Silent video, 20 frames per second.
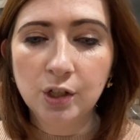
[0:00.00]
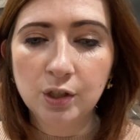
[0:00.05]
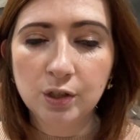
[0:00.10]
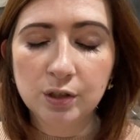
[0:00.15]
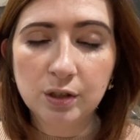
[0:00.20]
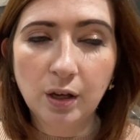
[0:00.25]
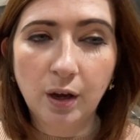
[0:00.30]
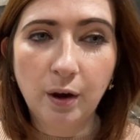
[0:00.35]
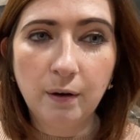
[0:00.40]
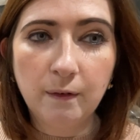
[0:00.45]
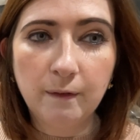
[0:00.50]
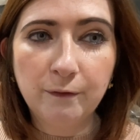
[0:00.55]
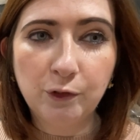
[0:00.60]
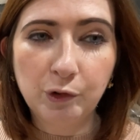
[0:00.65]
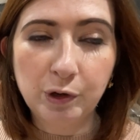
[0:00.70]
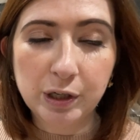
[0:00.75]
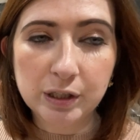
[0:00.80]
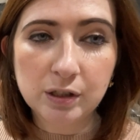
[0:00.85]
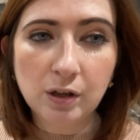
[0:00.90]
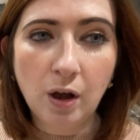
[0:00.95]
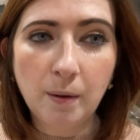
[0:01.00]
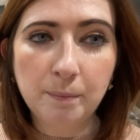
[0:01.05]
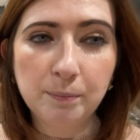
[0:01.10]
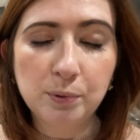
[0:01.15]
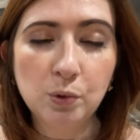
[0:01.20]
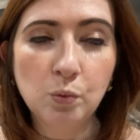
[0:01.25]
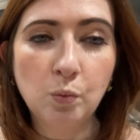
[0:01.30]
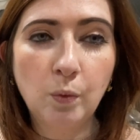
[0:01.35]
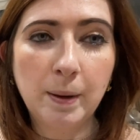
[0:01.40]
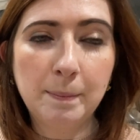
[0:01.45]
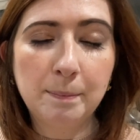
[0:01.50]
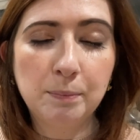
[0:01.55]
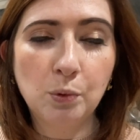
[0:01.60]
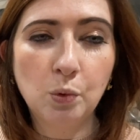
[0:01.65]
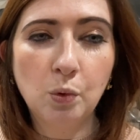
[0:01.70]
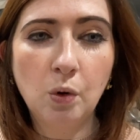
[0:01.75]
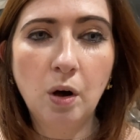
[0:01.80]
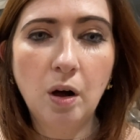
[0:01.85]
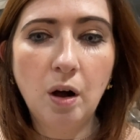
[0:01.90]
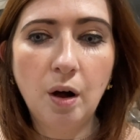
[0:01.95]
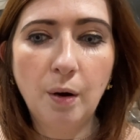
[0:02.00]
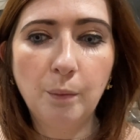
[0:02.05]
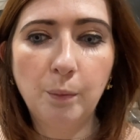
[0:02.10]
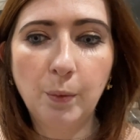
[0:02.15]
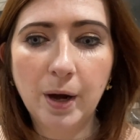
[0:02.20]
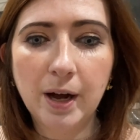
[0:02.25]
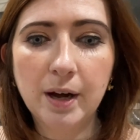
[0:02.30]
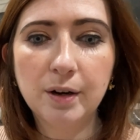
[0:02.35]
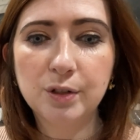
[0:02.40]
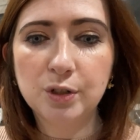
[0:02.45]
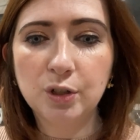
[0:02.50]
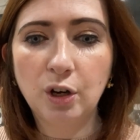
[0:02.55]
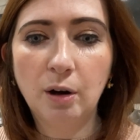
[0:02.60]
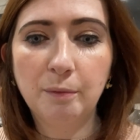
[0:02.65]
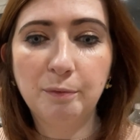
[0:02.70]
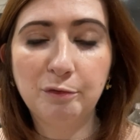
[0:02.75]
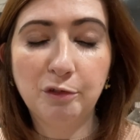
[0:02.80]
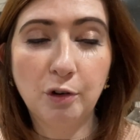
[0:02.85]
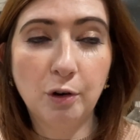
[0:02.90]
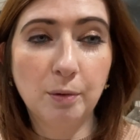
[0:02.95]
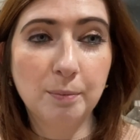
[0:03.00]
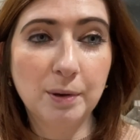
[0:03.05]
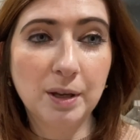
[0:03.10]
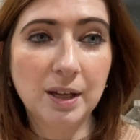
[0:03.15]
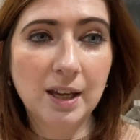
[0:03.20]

So for example, we bought our worktop from